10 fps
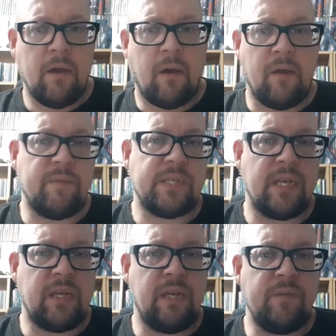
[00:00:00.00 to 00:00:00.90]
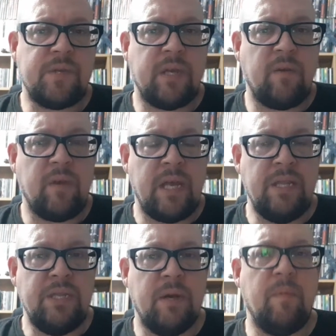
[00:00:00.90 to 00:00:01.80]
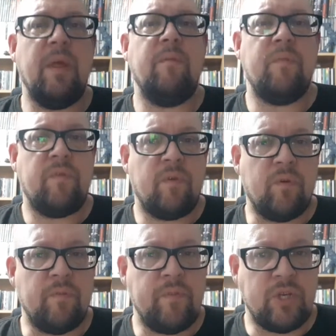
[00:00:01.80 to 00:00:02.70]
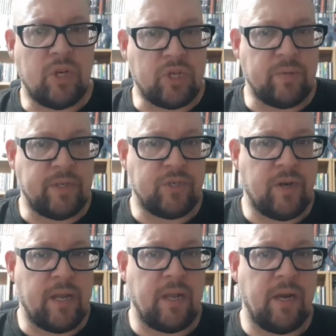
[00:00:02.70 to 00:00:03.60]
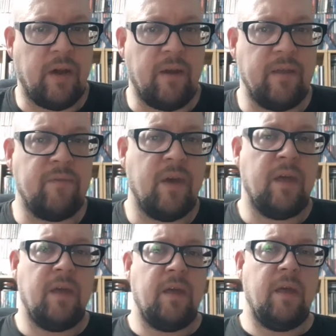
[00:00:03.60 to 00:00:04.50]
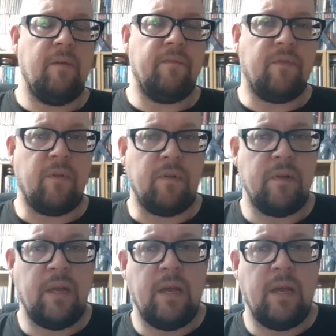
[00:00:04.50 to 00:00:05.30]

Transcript: I was seeing U2 in Dublin perform the Joshua Tree live in full.